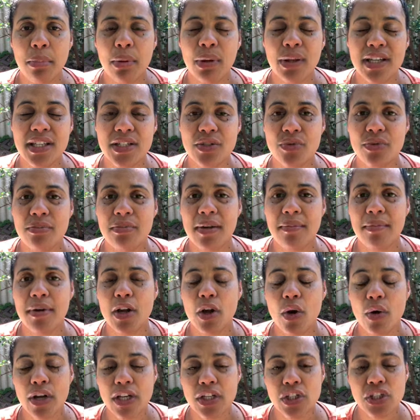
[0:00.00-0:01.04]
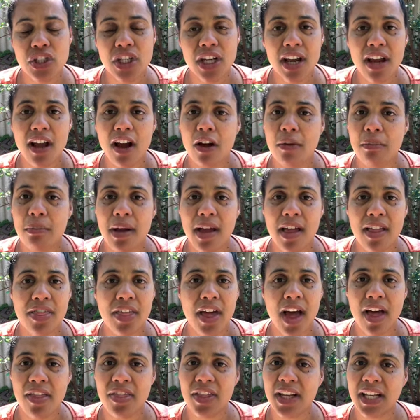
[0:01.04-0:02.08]
Please remember go and check out my,
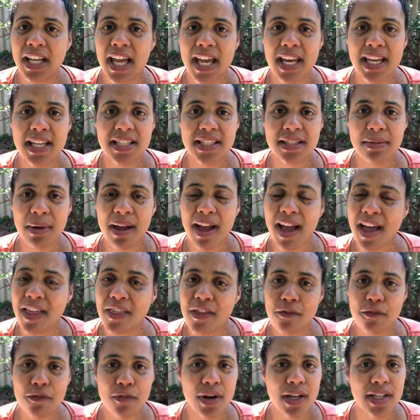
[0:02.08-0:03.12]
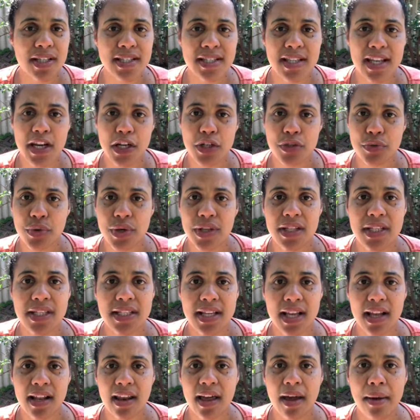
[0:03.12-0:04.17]
the other ladies, my other friends that are doing this
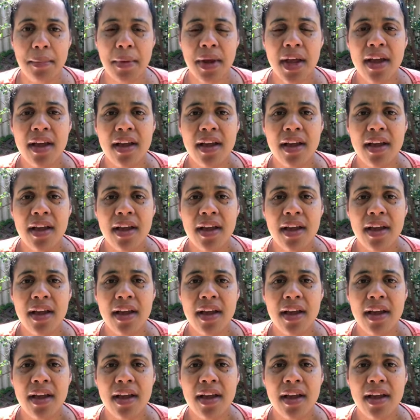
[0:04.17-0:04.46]
collab.